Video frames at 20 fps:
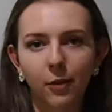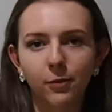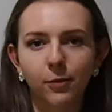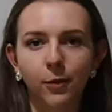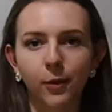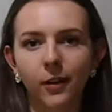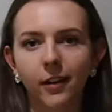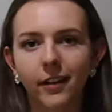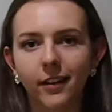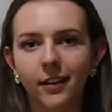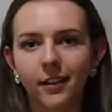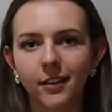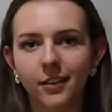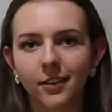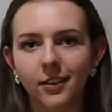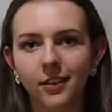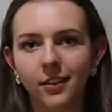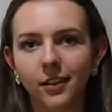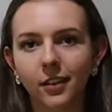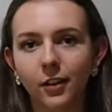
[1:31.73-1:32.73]
out for
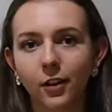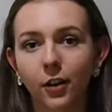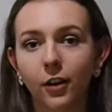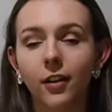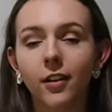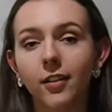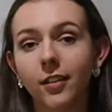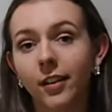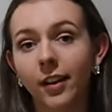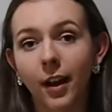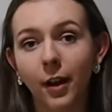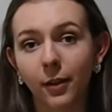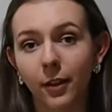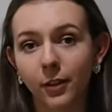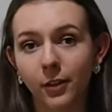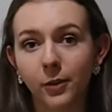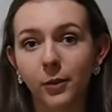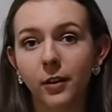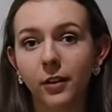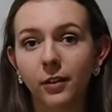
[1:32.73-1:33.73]
is the current and how
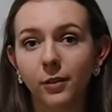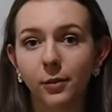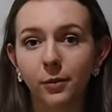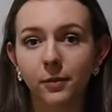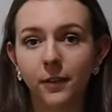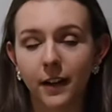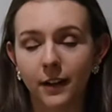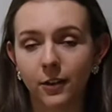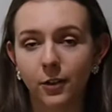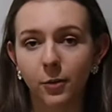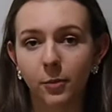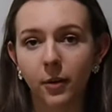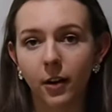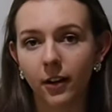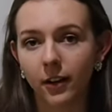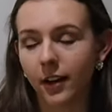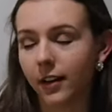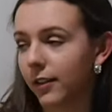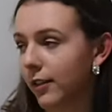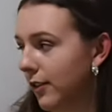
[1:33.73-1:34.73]
that's going to affect your
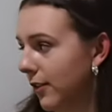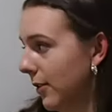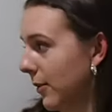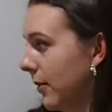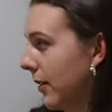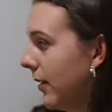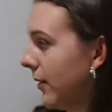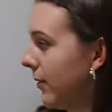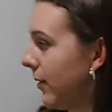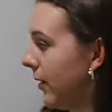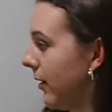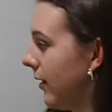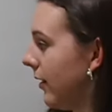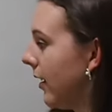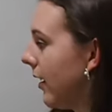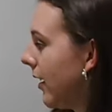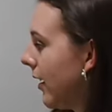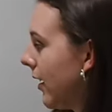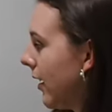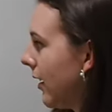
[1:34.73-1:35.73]
parking. So if
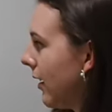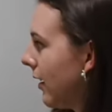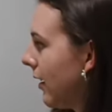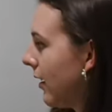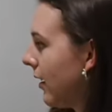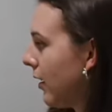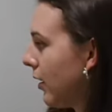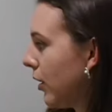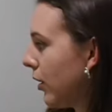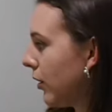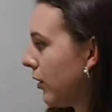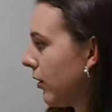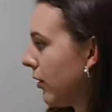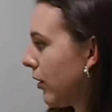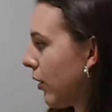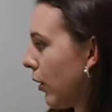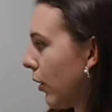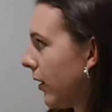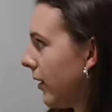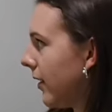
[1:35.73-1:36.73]
your
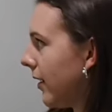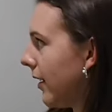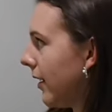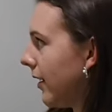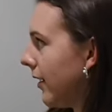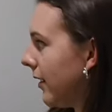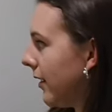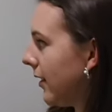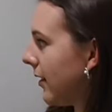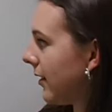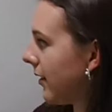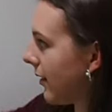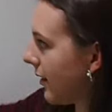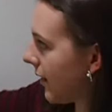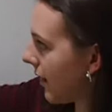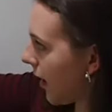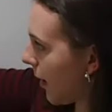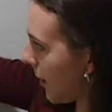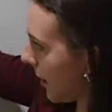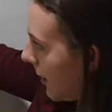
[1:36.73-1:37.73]
current is
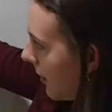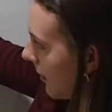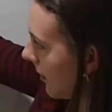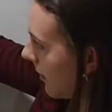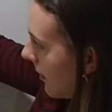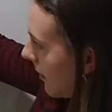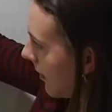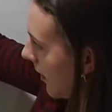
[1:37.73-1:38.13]
coming